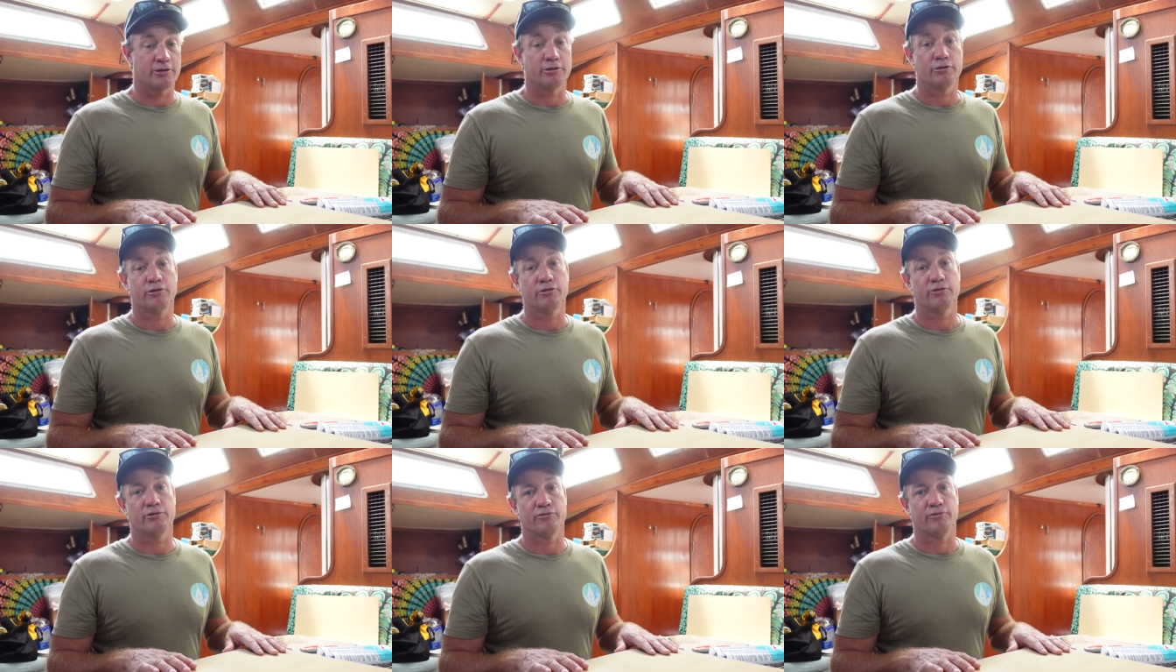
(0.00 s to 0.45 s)
to
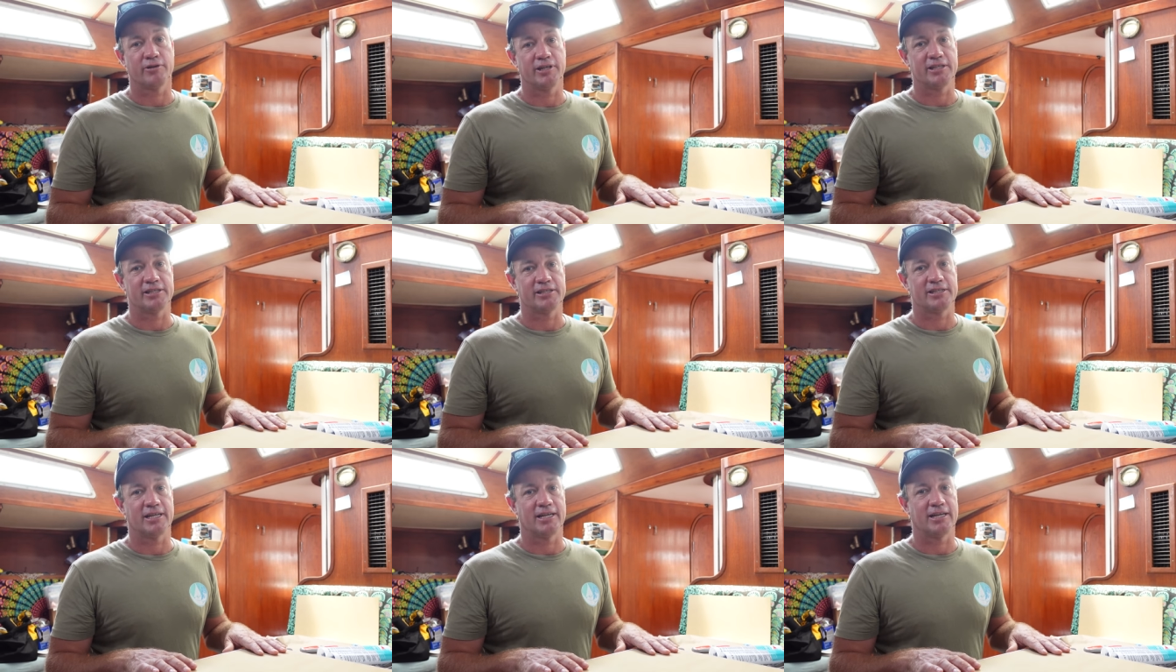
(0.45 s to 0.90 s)
do three to
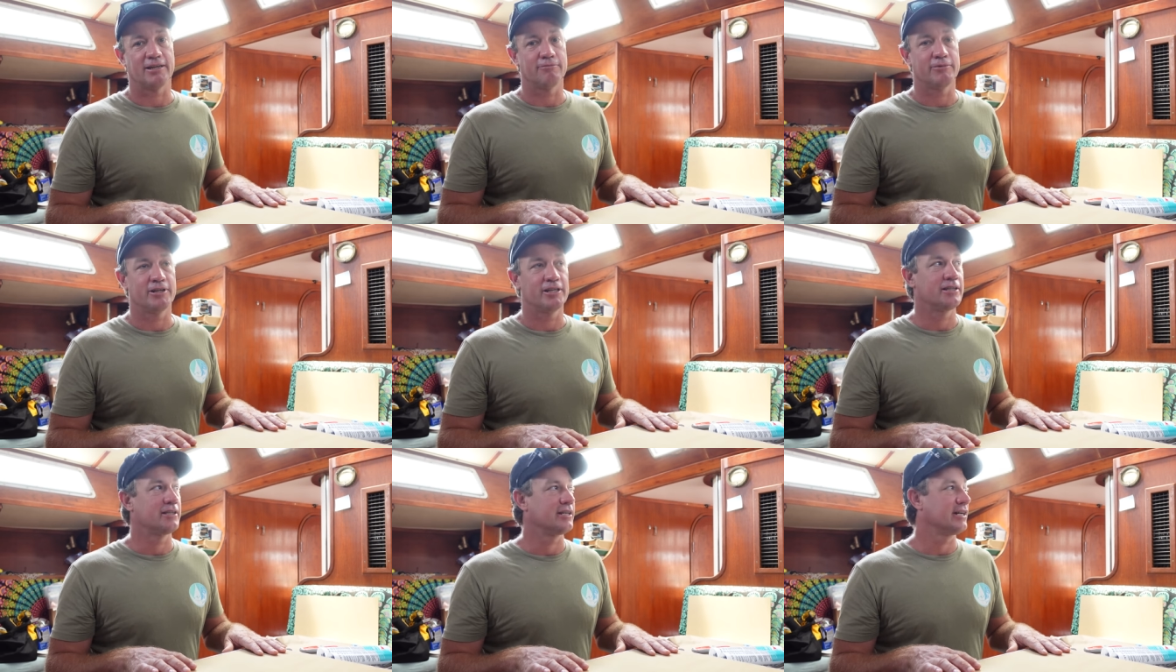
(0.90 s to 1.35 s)
start
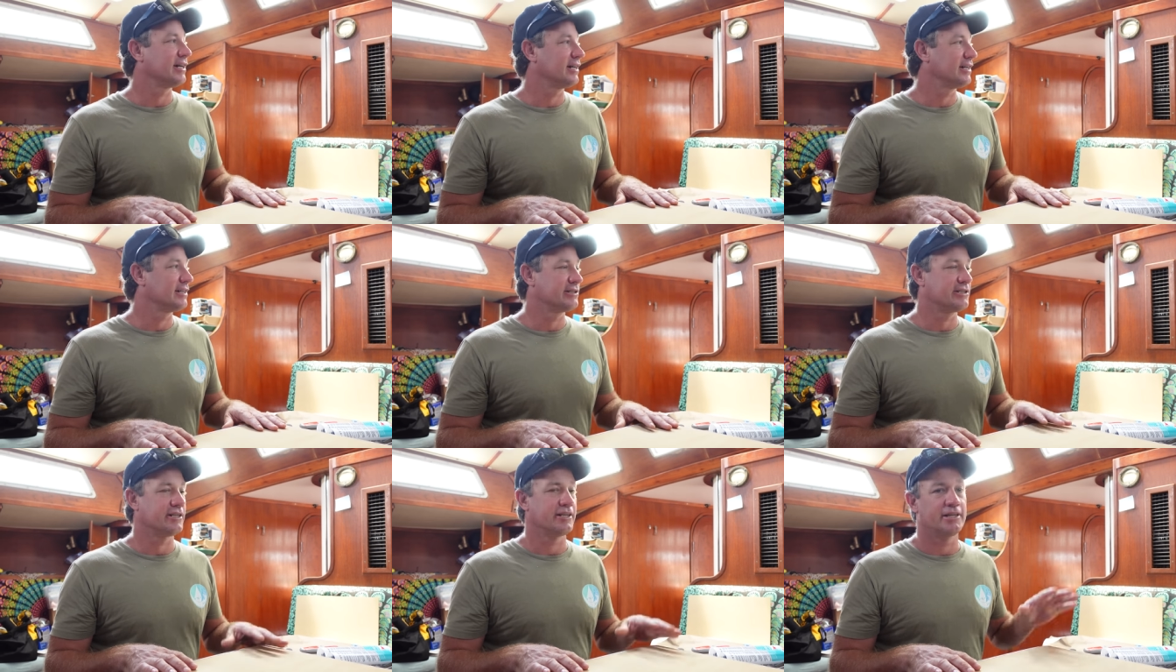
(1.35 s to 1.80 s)
with.
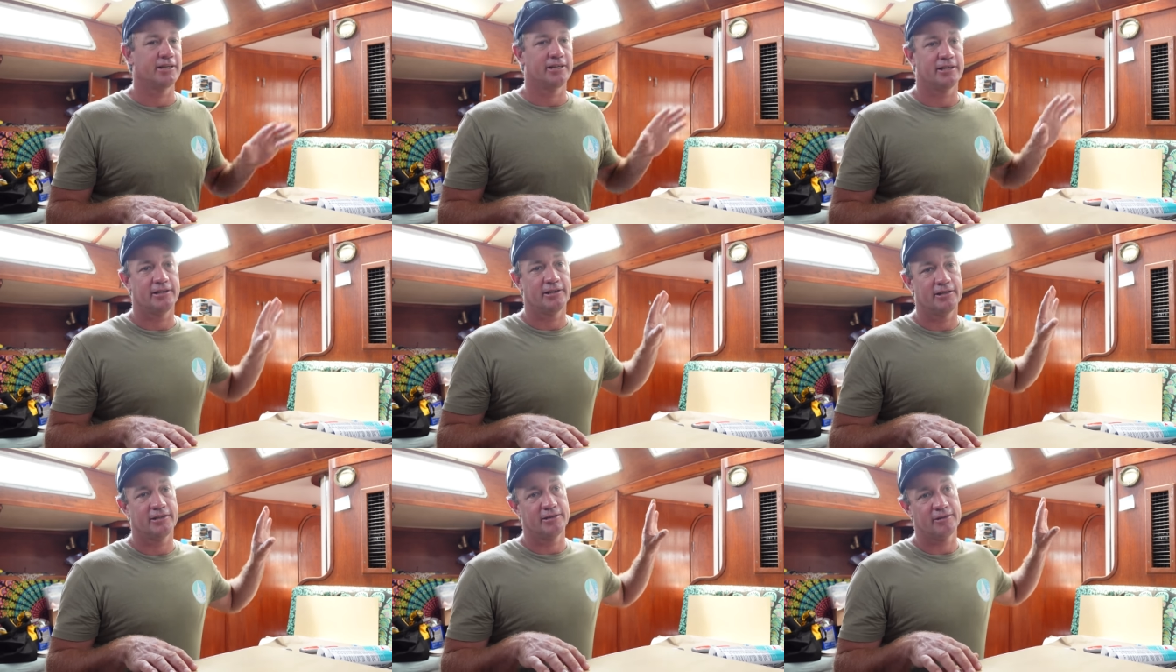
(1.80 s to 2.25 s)
Taj
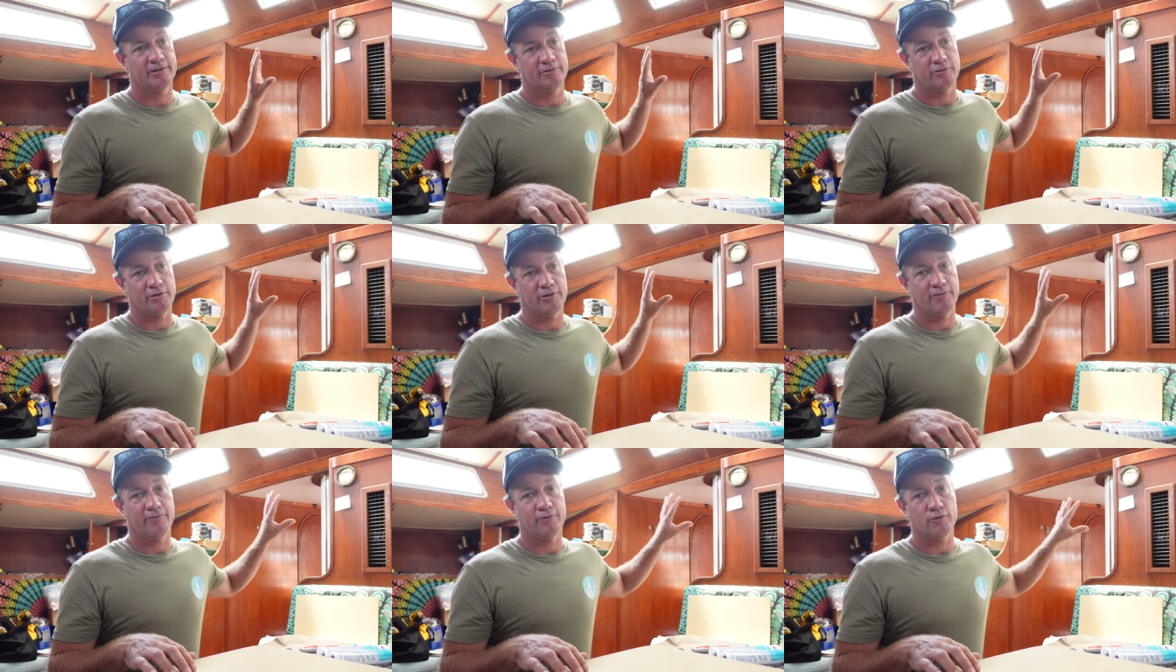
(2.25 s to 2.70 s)
and,
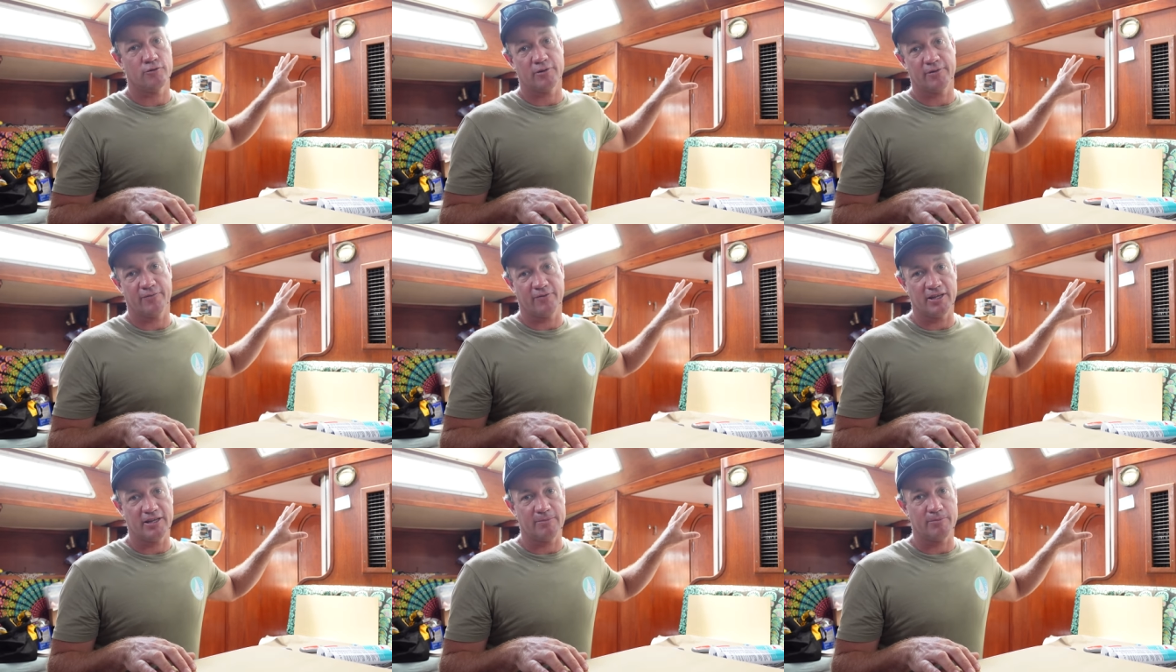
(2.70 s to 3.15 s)
or the Ford
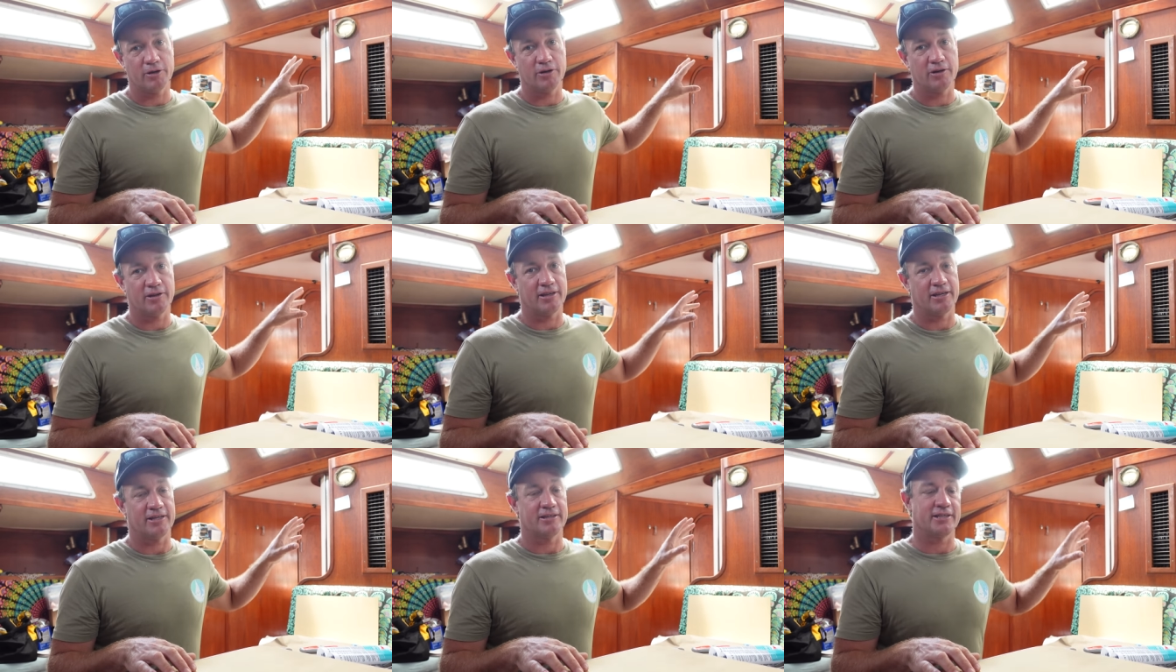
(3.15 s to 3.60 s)

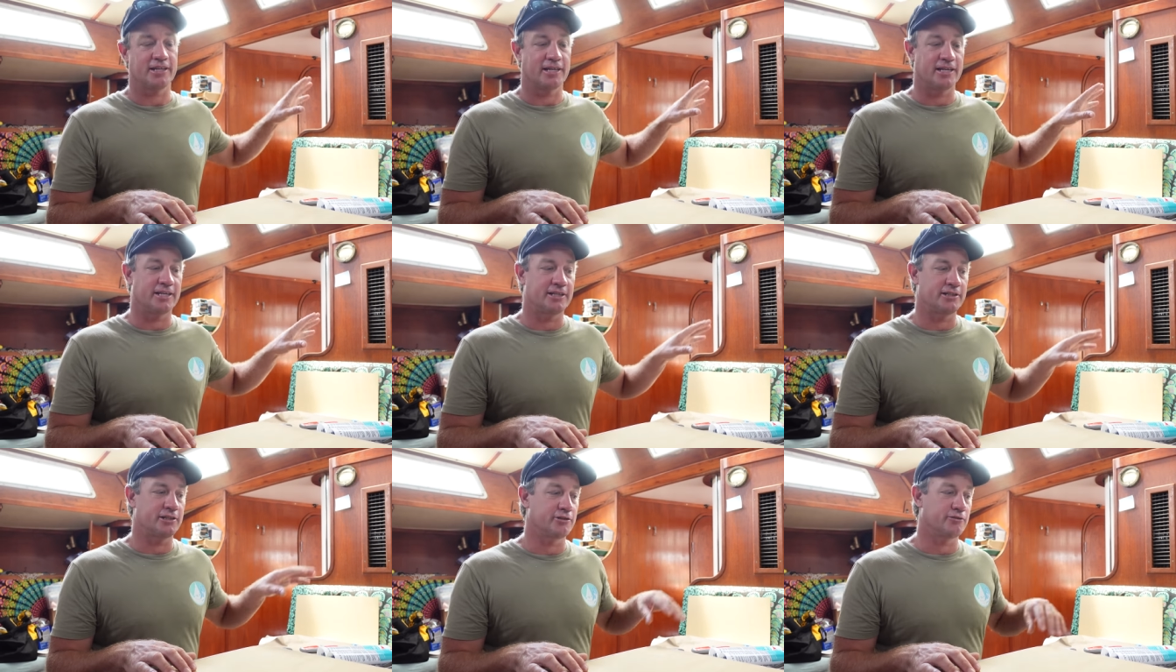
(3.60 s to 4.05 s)
V-berth and
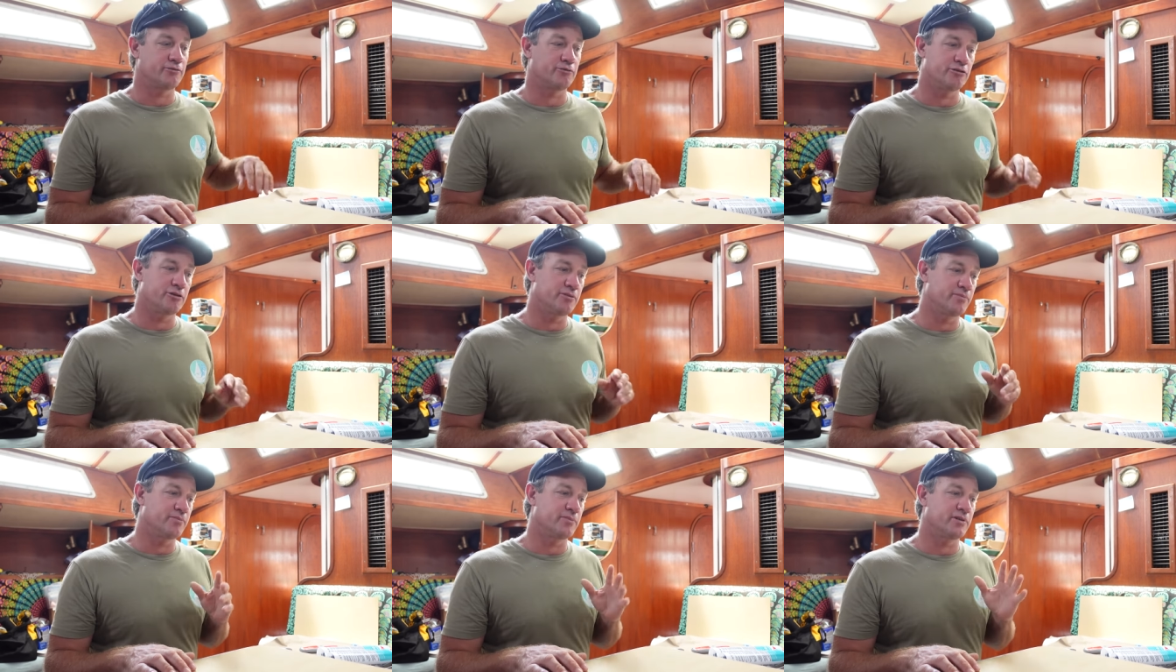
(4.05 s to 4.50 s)
Taj's
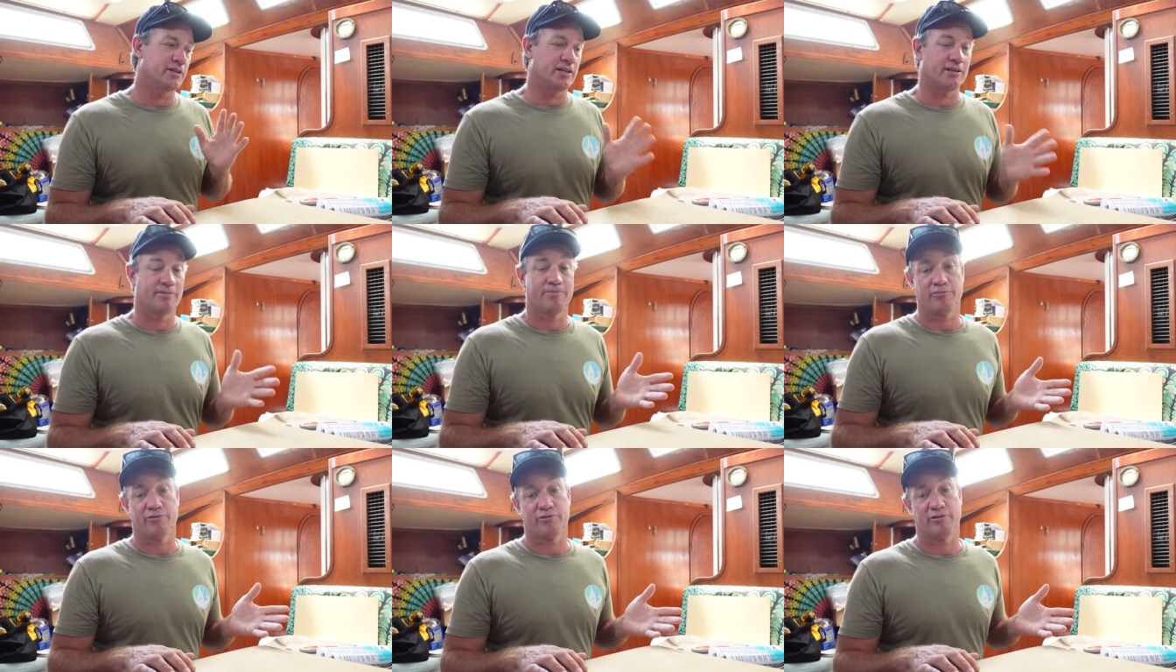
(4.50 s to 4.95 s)
rooms
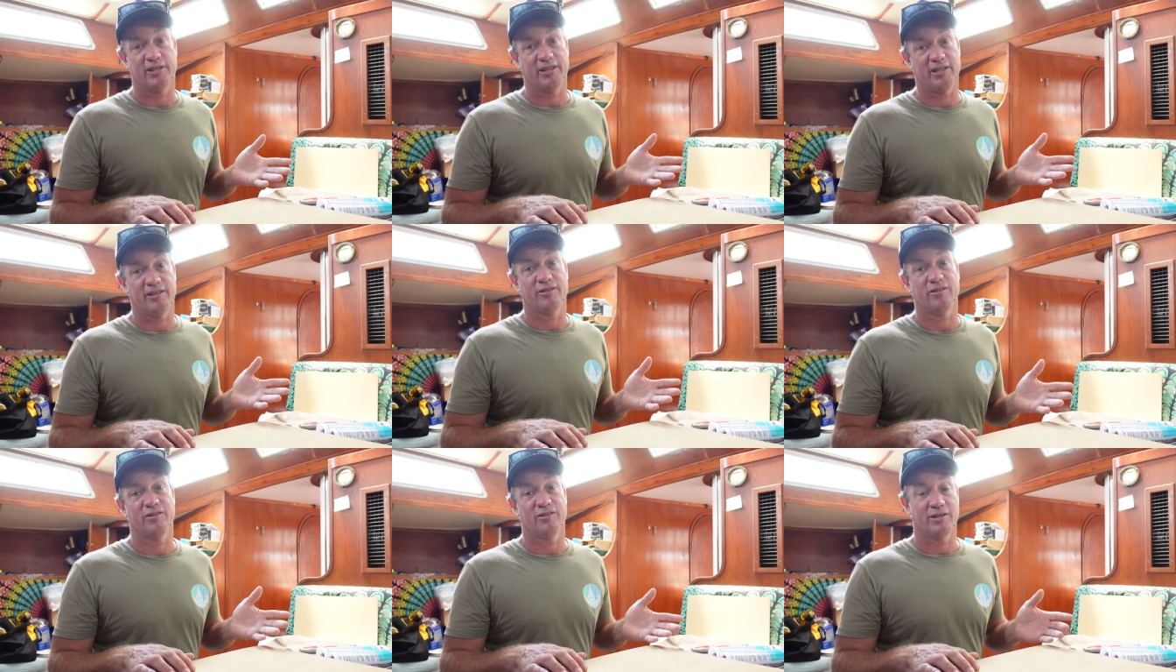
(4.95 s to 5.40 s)
are pretty
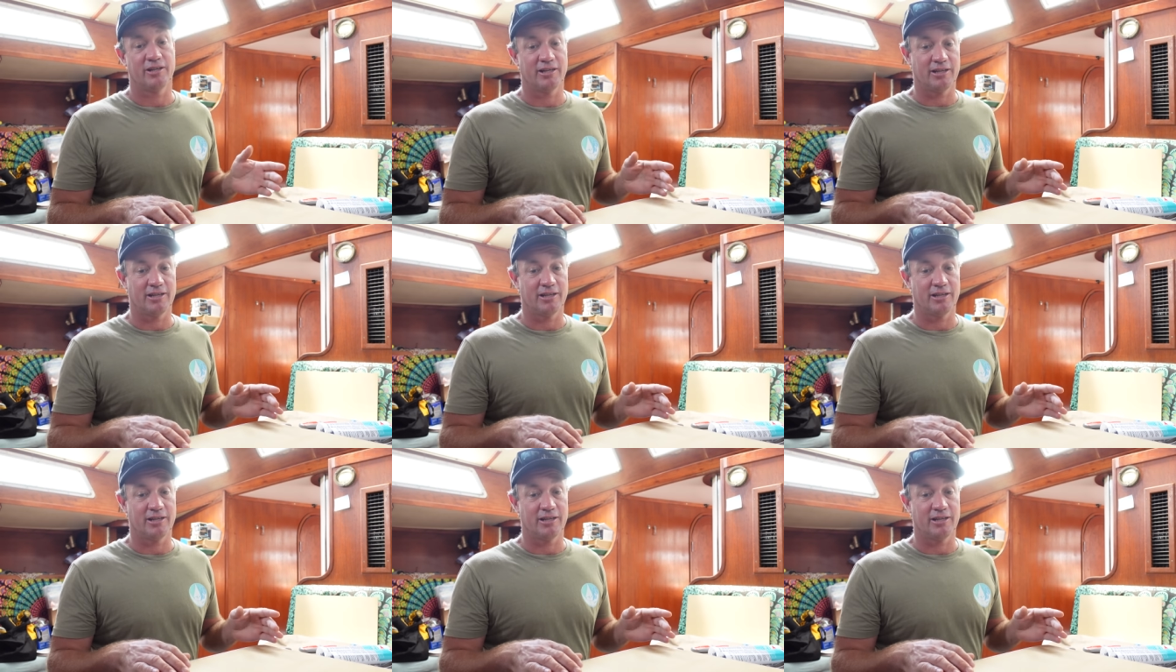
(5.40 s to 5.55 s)
good.